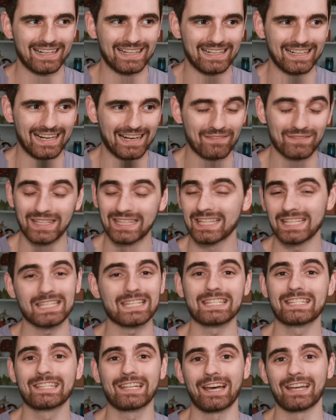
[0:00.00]
I mean, this
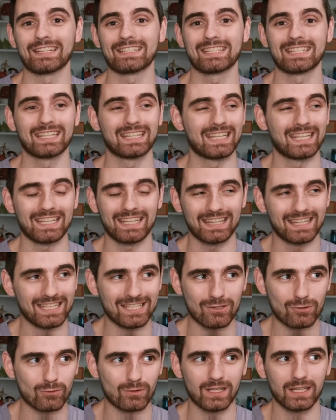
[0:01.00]
is nuts.
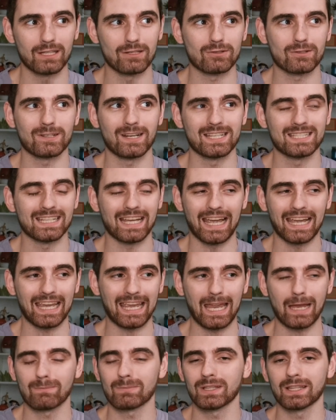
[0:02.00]
This really is crazy. I
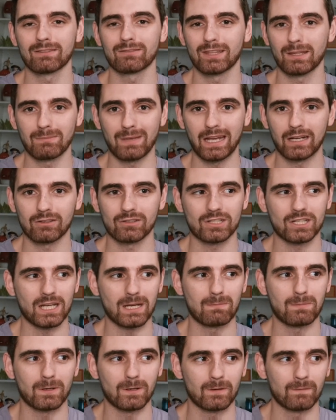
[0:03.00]
can't believe they made her
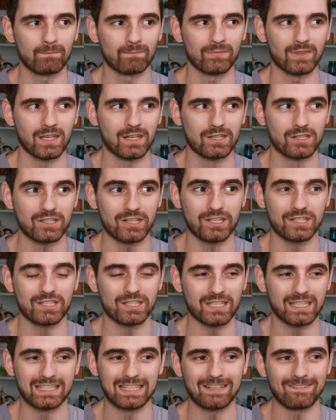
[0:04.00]
cheaper. She's
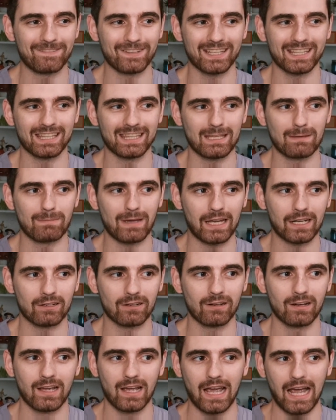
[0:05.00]
significantly
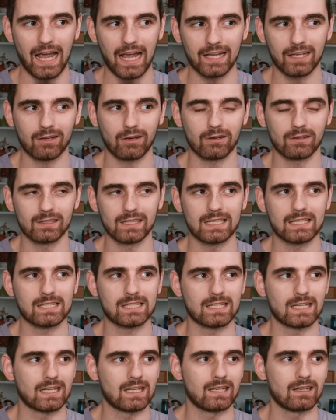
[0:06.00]
better. I currently
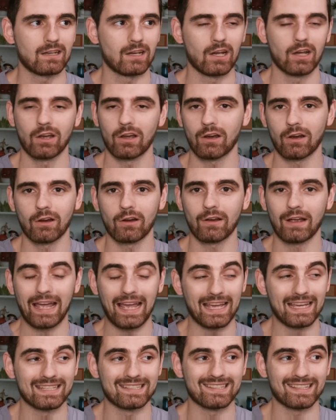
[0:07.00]
see her
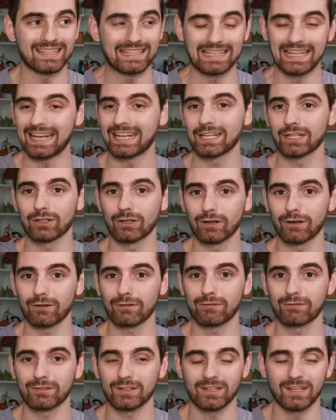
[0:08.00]
as getting
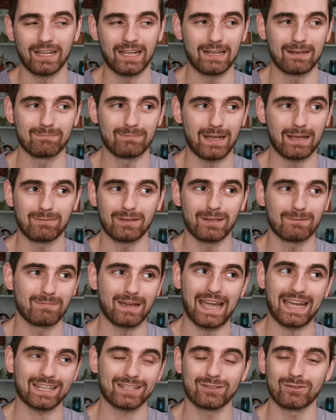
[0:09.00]
nerfed and maybe
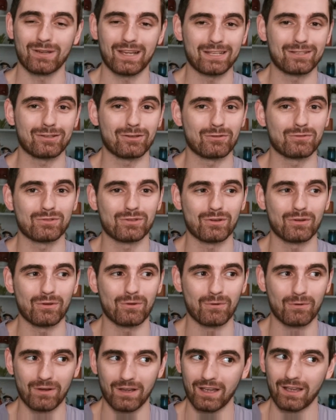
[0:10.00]
back to a
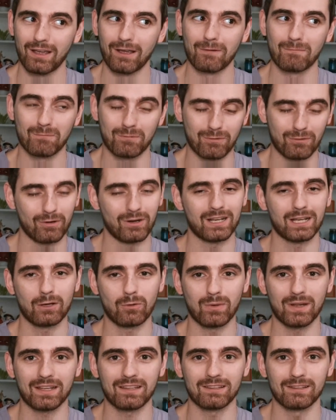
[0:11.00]
2-2 pretty
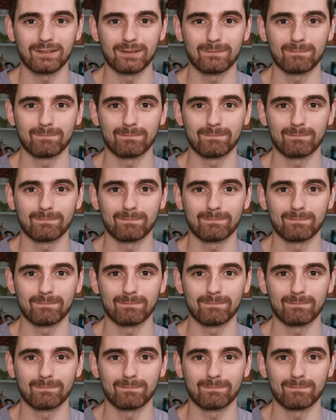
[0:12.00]
quickly.